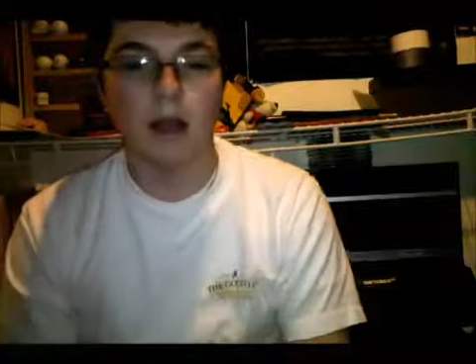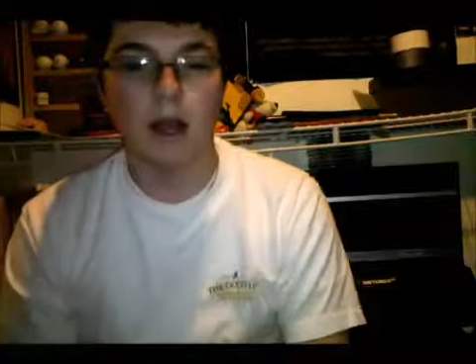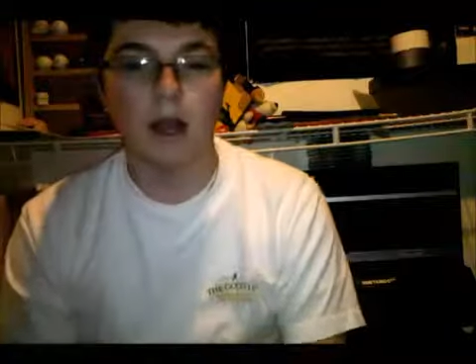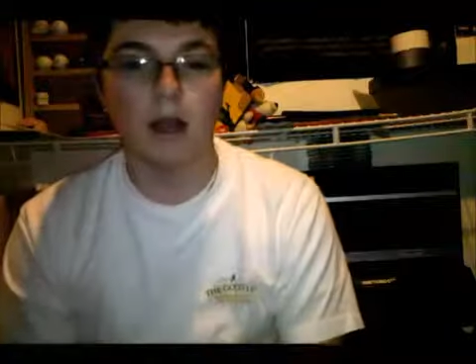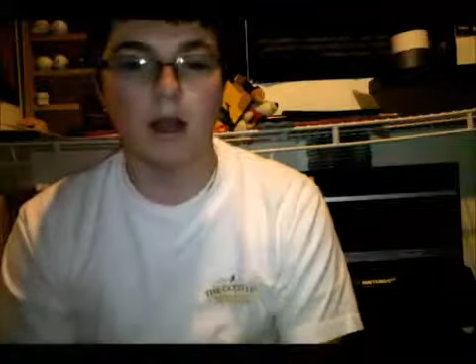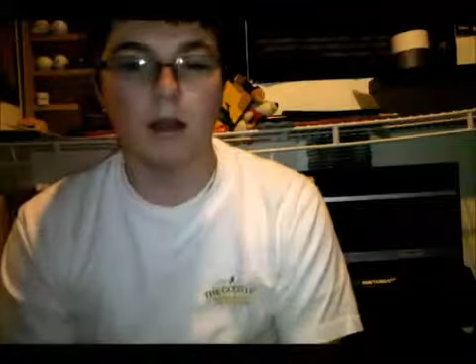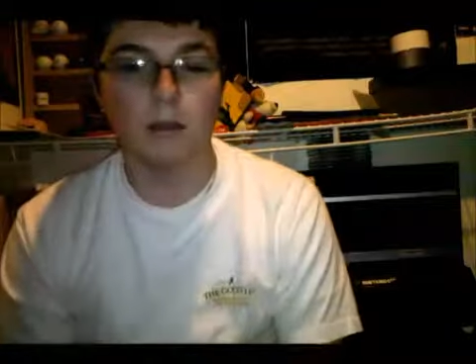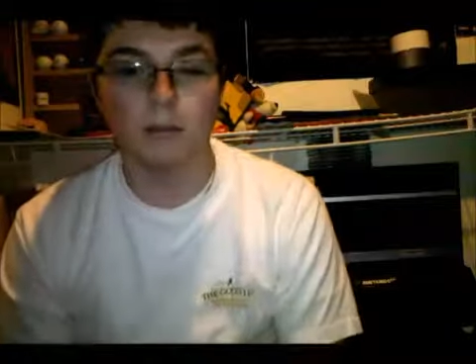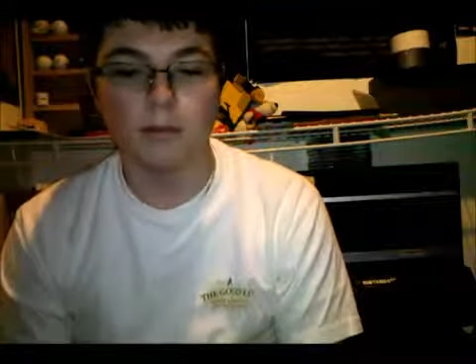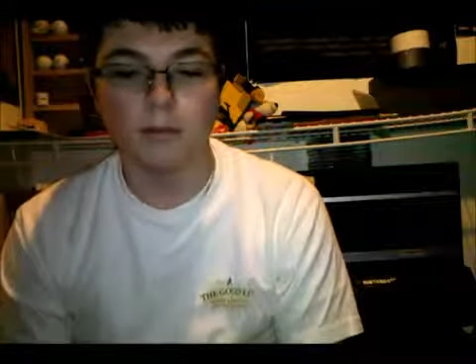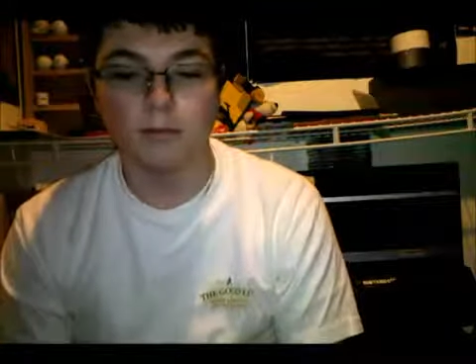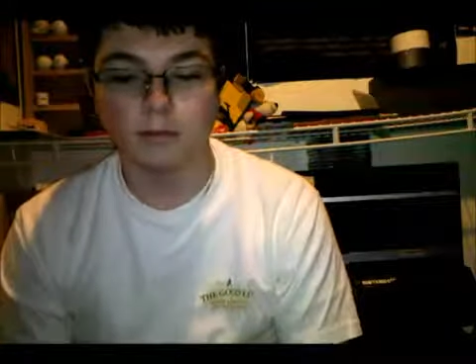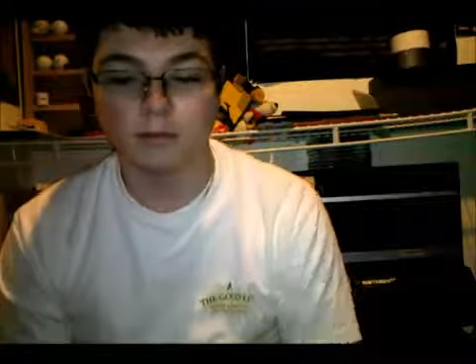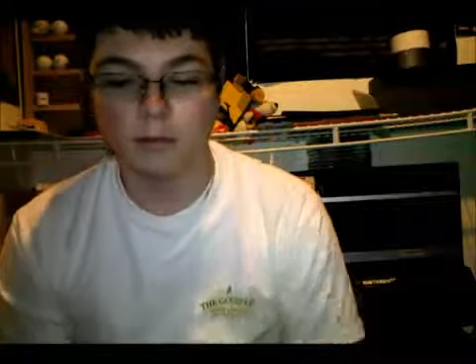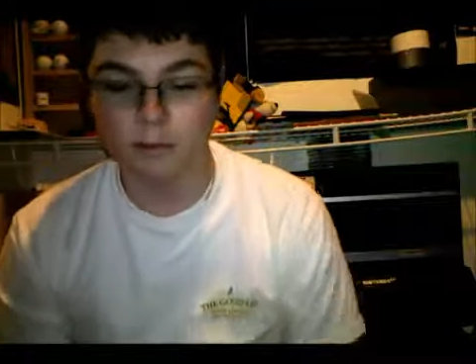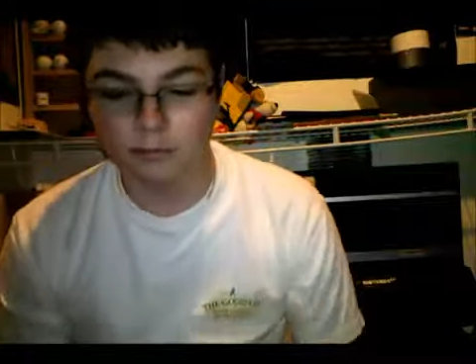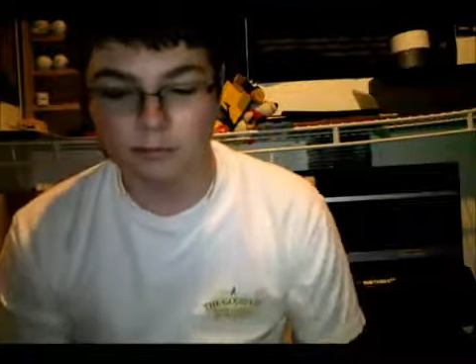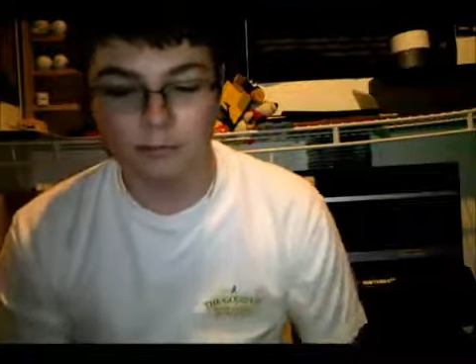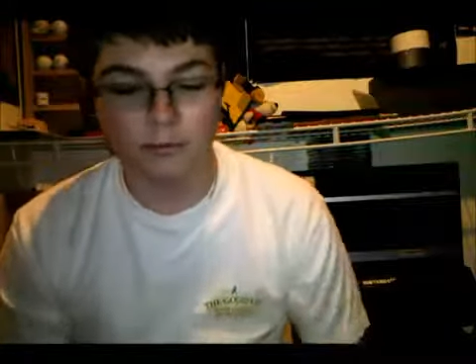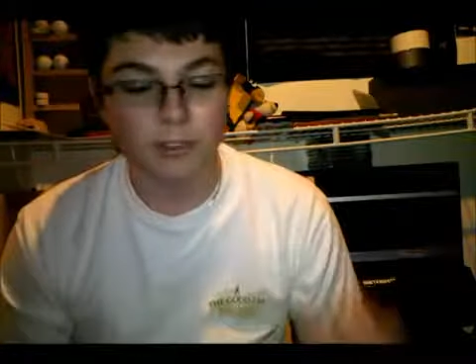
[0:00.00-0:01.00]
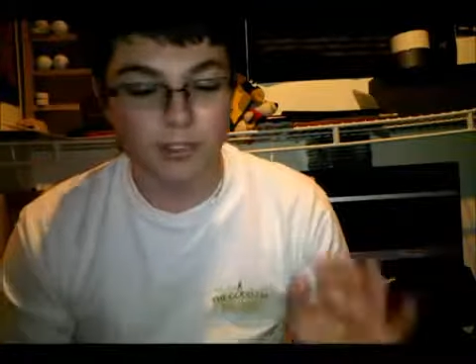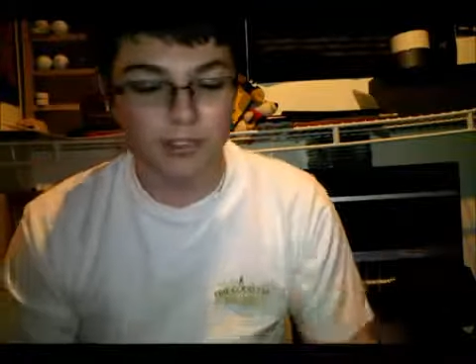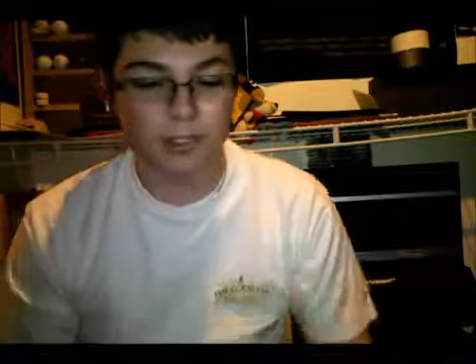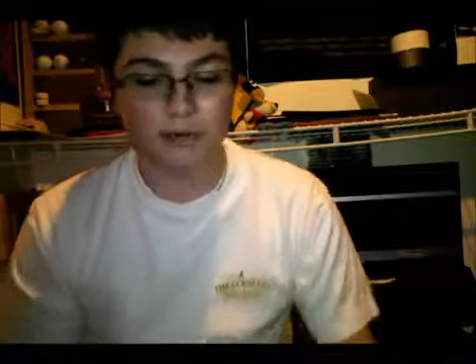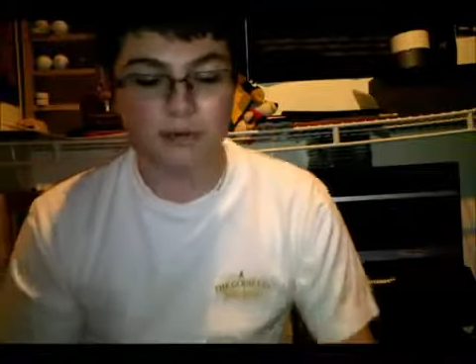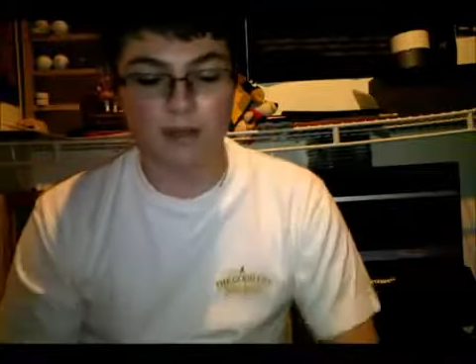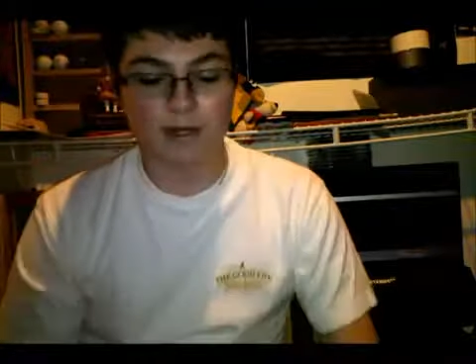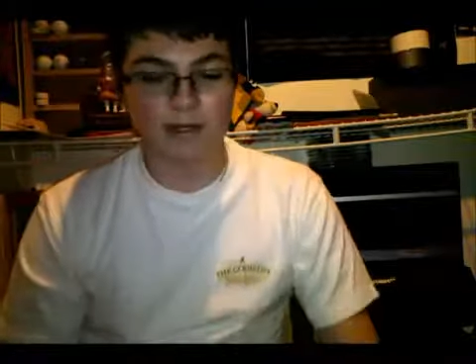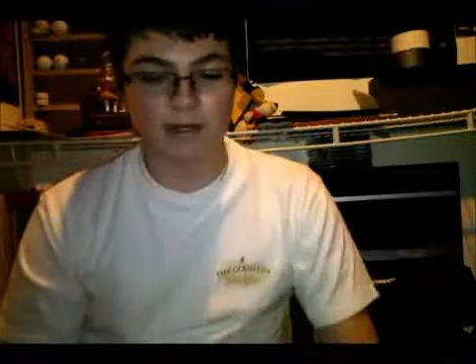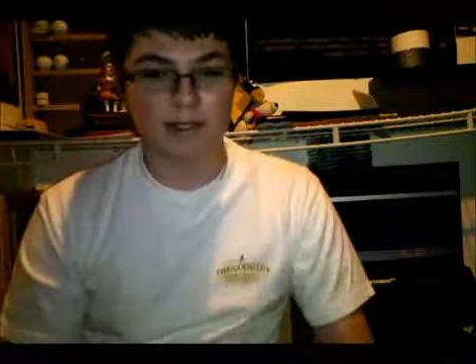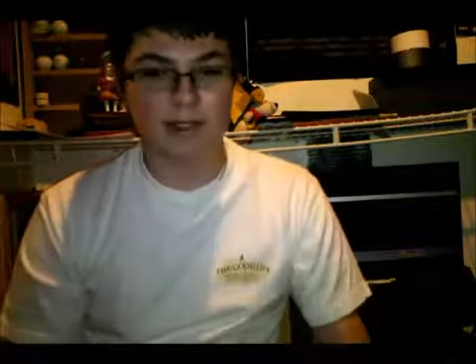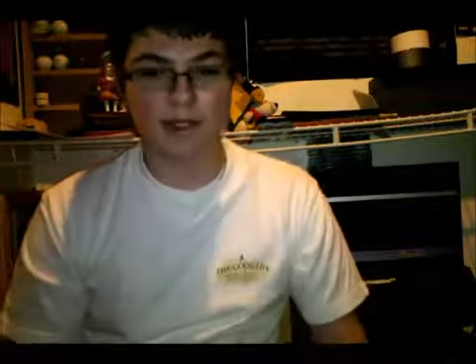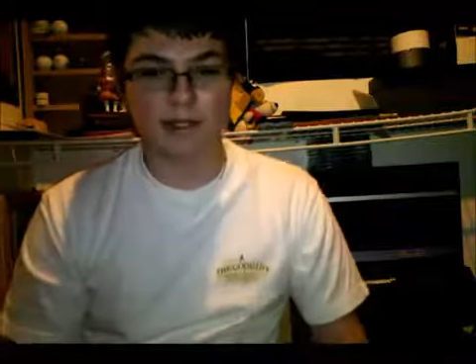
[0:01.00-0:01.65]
Um, so really gonna want to